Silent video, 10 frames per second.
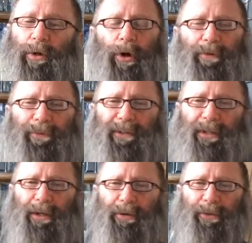Or
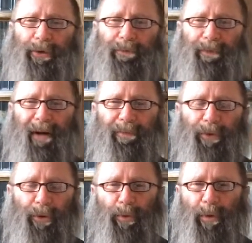Fatir
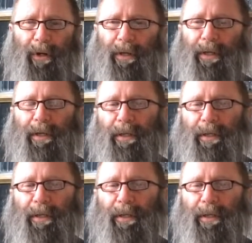35:31,